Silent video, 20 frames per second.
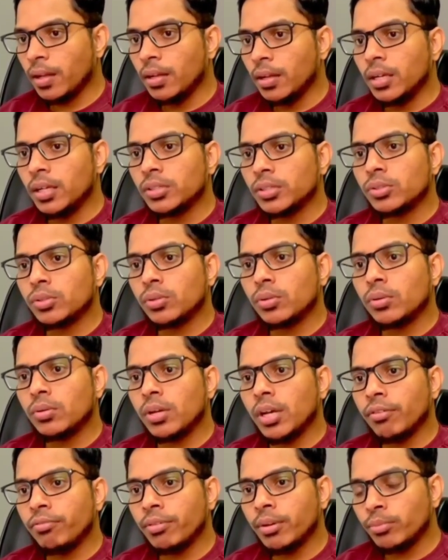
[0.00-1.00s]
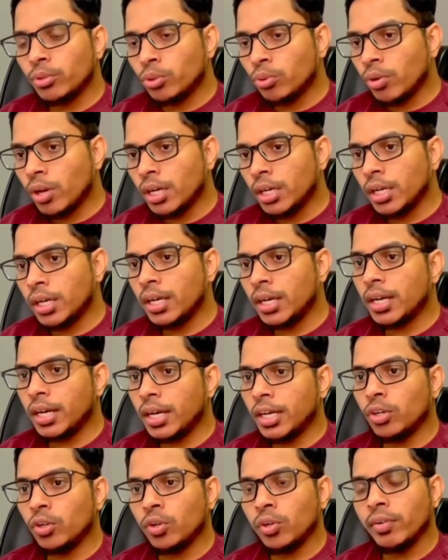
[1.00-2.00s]
So FM200
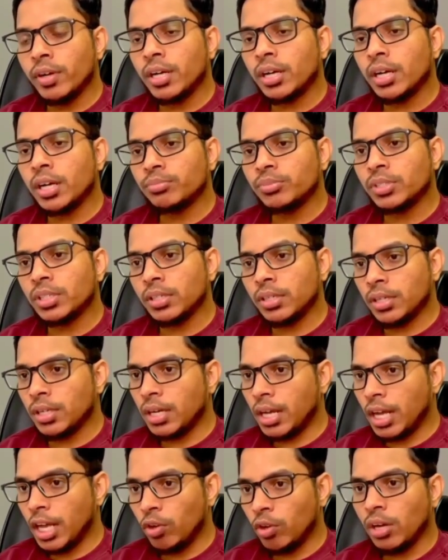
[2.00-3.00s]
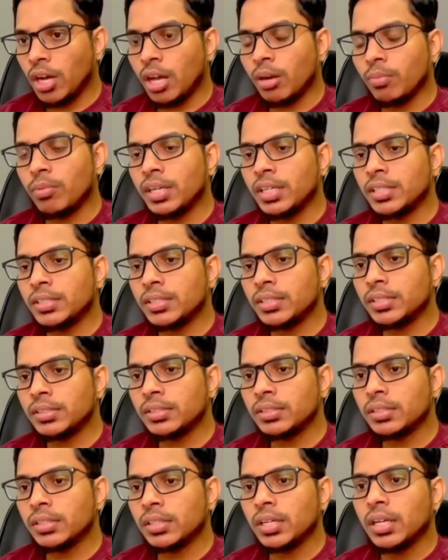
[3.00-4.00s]
and Novec comes under halocarbon agents.